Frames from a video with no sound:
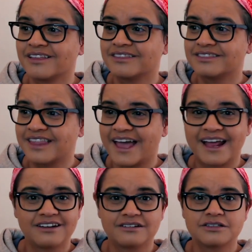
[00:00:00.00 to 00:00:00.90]

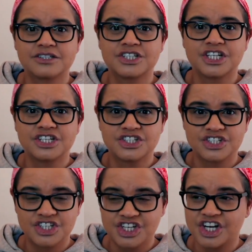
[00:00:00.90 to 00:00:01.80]
then she,
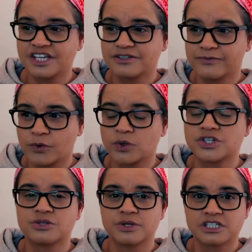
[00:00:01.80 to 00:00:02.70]
she is forced
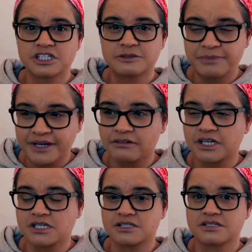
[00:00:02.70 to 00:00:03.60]
to
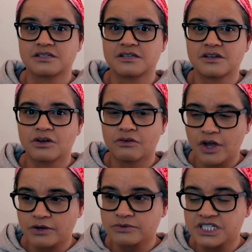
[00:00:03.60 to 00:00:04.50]
experience her
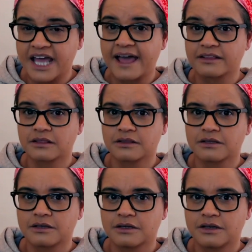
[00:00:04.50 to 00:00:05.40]
own death.
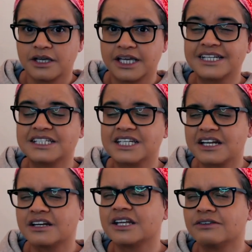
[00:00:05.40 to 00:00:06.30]
He
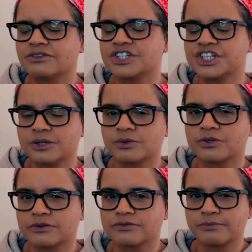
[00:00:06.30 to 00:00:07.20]
didn't even shield her
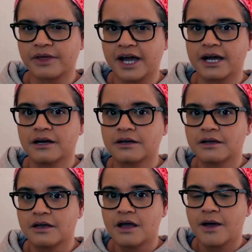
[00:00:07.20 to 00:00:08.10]
from that.
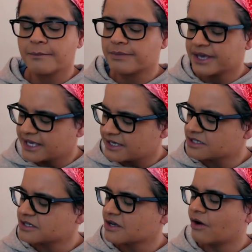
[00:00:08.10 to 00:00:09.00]

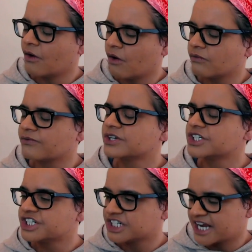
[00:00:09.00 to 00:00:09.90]
Piece of
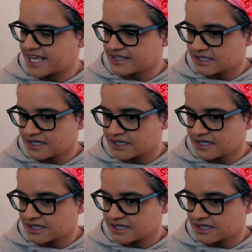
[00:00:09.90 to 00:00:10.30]
shit.